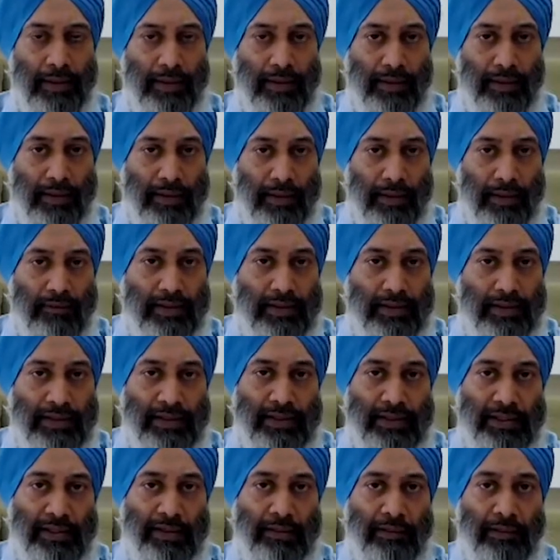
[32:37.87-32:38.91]
nervous
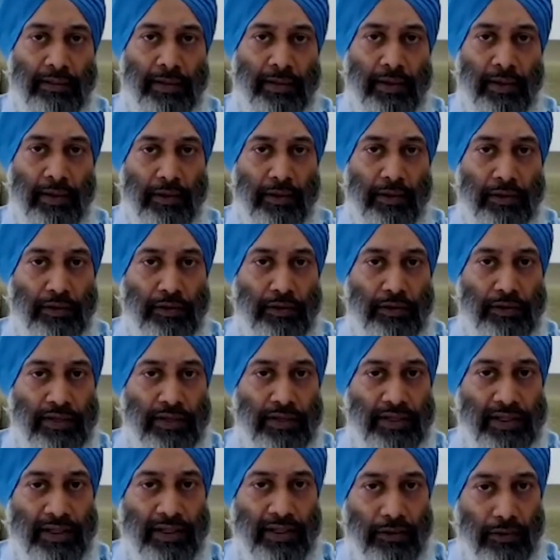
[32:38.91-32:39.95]
system. So
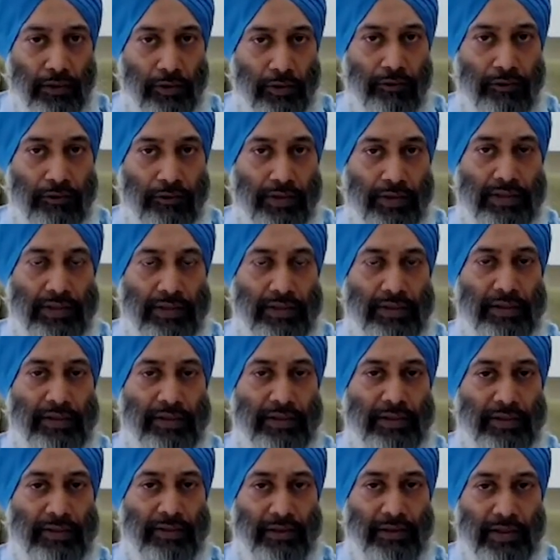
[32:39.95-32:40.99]
sitting in office, the
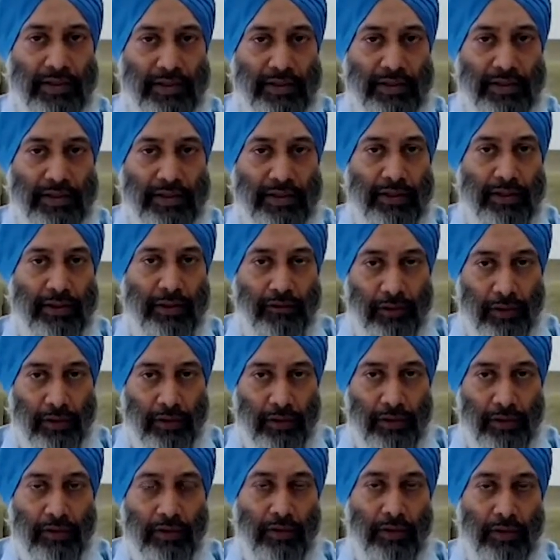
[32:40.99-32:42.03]
chief engineer of
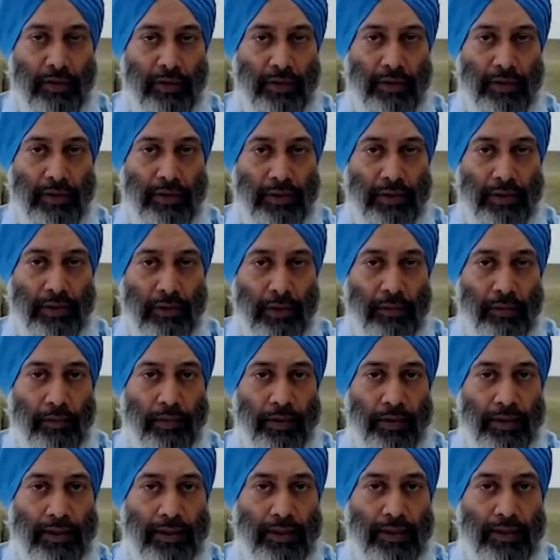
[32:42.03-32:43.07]

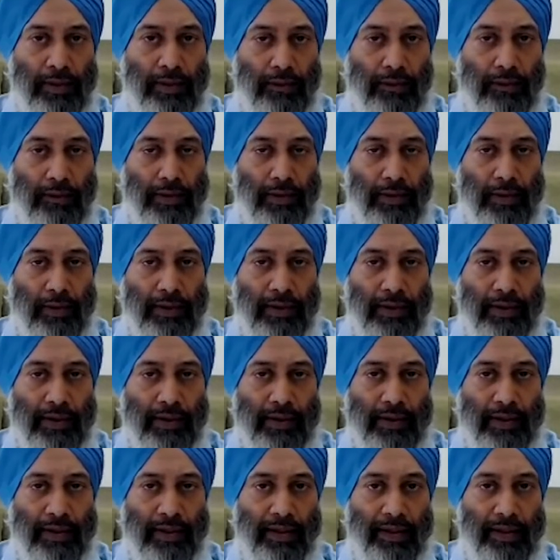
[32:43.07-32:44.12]
operator of a
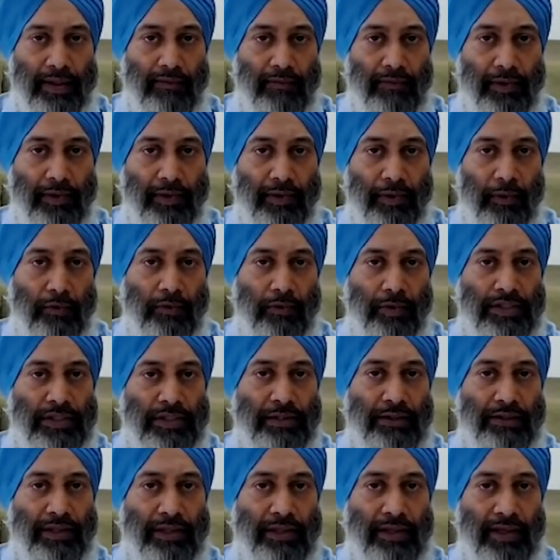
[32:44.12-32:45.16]
area will know which
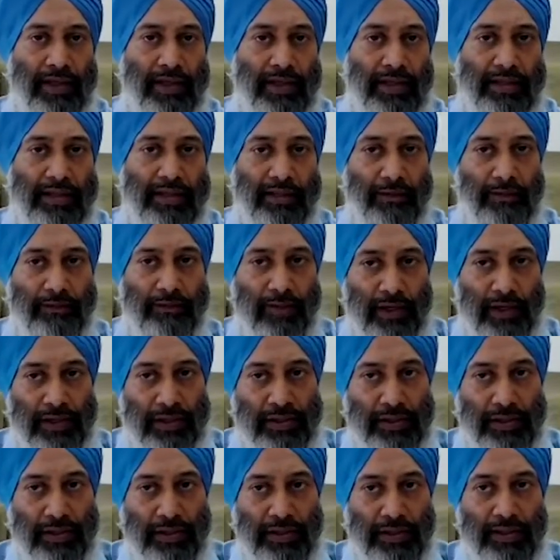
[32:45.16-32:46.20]
streetlights are
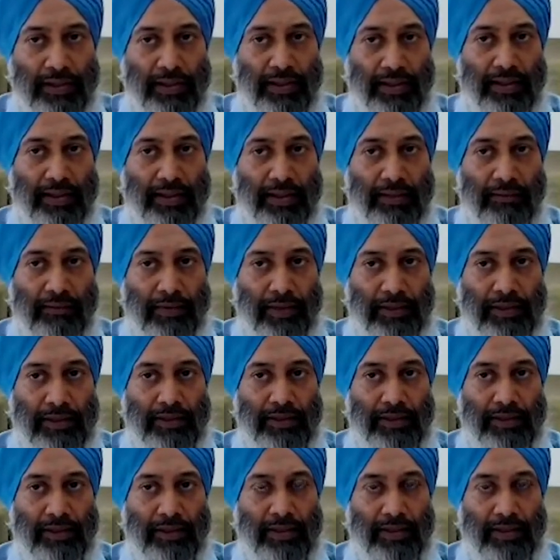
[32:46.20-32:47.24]
functional and which
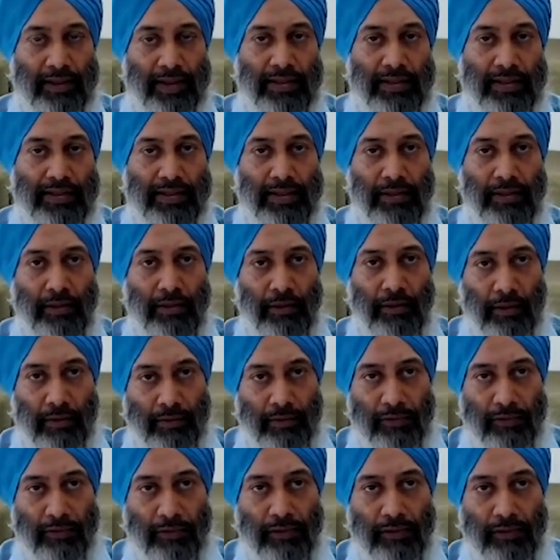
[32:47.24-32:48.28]
streetlights are not
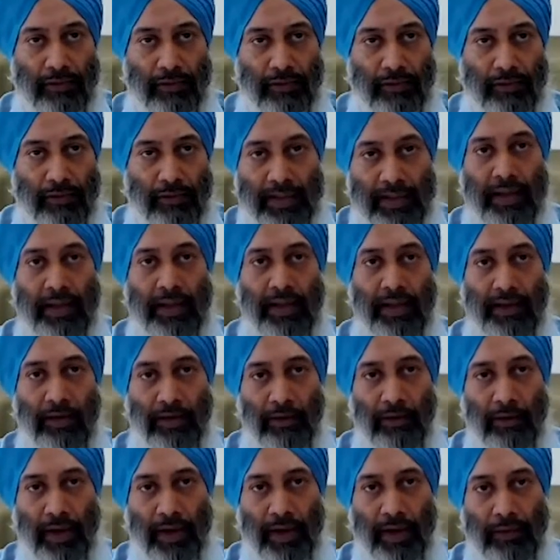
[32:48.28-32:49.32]
functional,
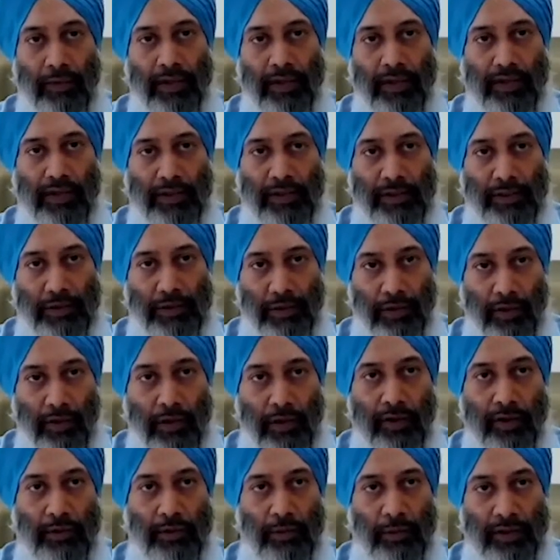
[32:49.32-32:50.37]
when were they
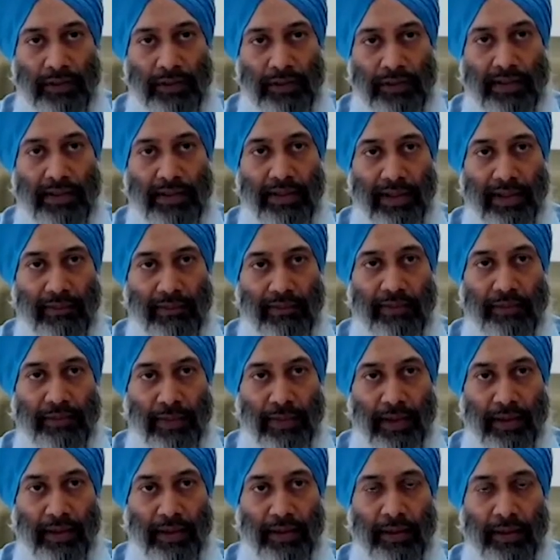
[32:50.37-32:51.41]
installed, what is the
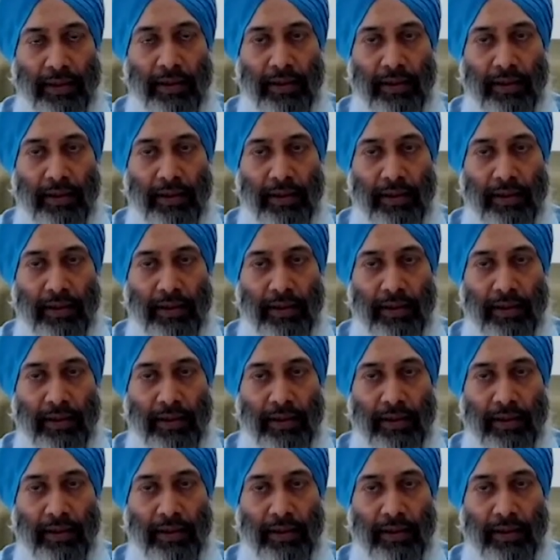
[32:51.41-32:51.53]
lifespan.